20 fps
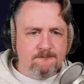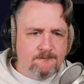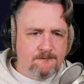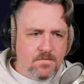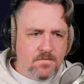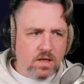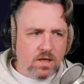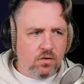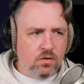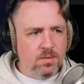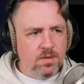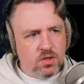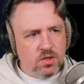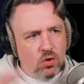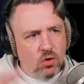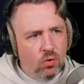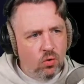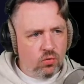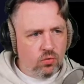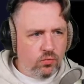Increment the
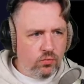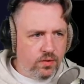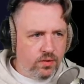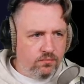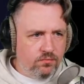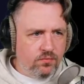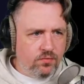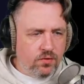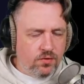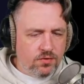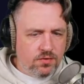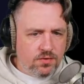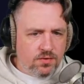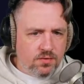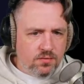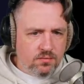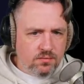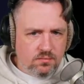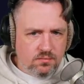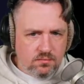whole grid first,
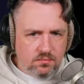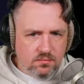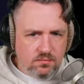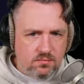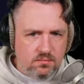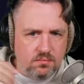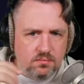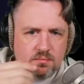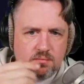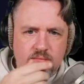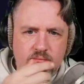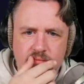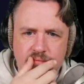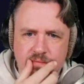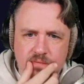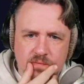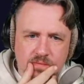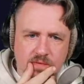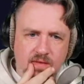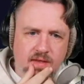
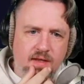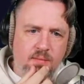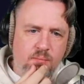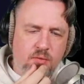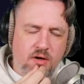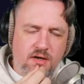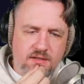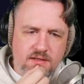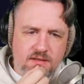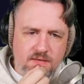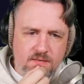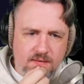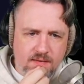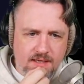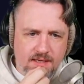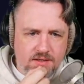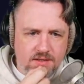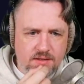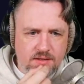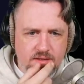then process
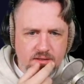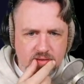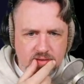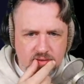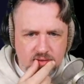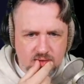flashes.